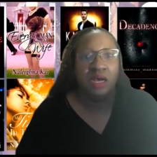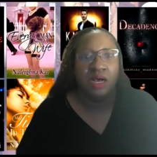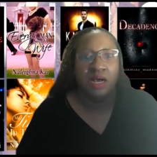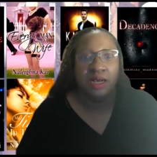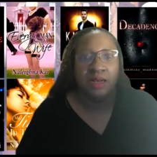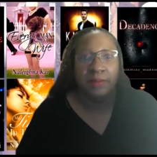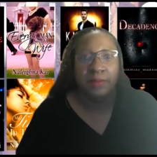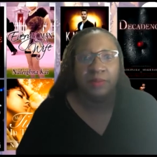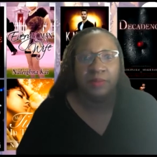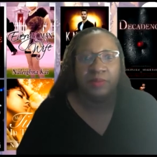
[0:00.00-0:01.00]

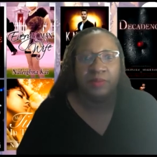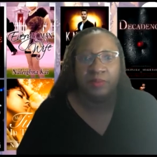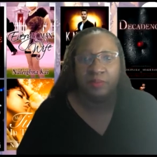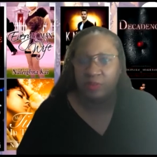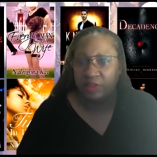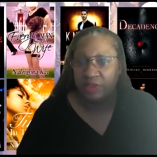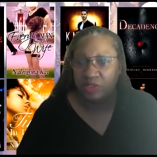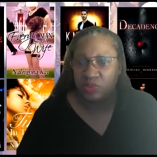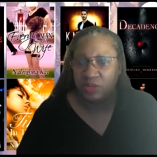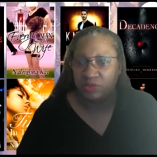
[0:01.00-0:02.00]
Um,
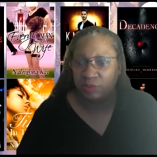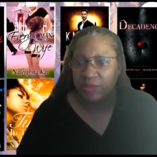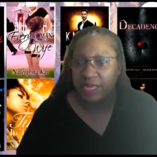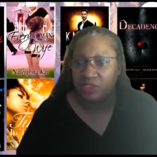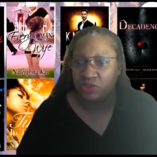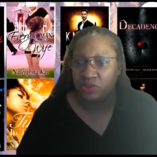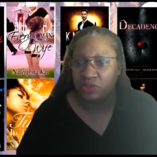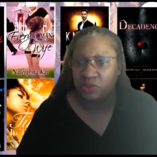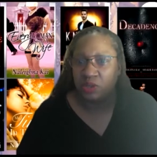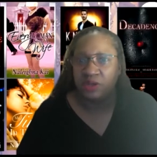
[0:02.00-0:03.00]
here's one from Pat
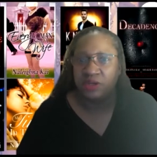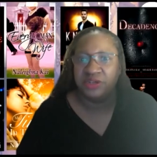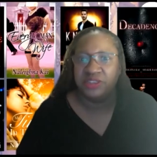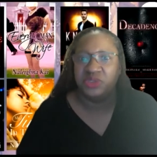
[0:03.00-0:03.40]
George Walker,